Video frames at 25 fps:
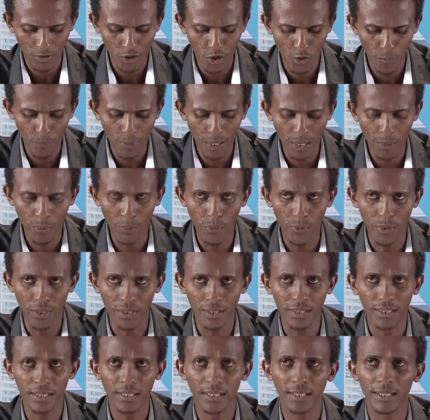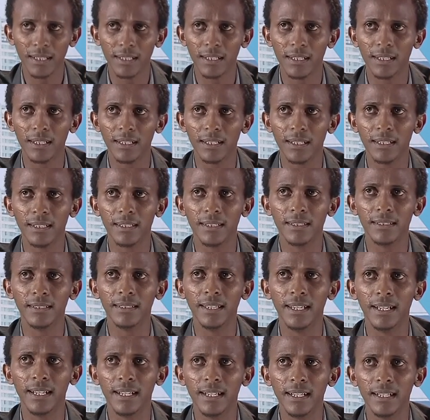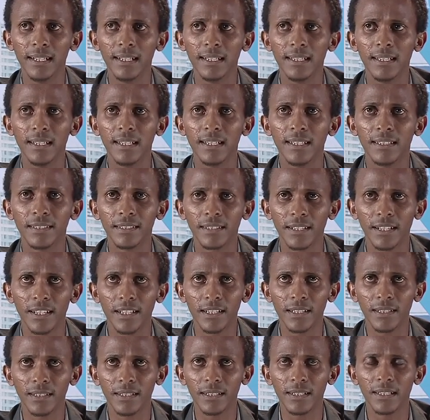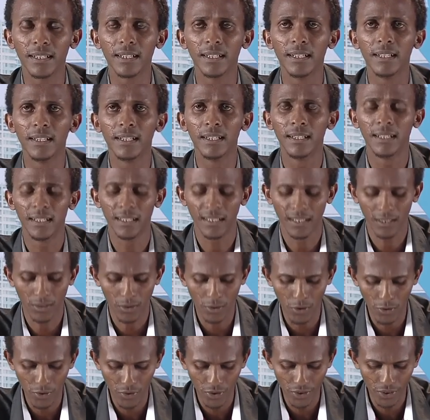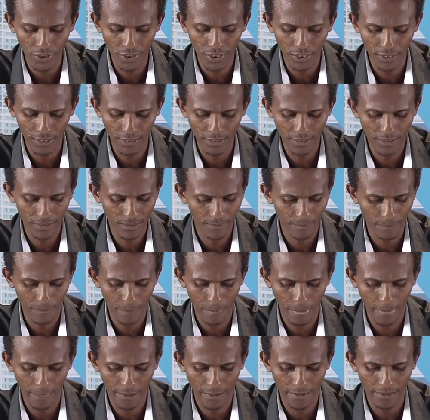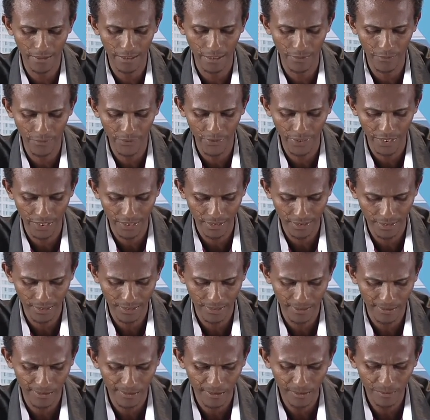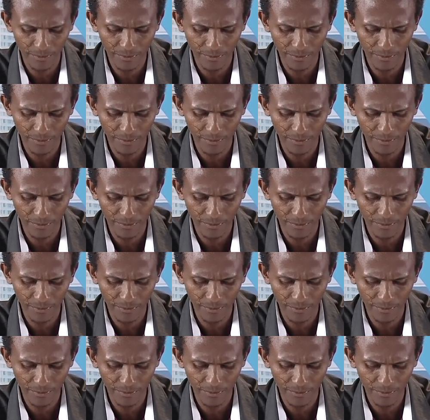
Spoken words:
cope up with the strange condition they faced.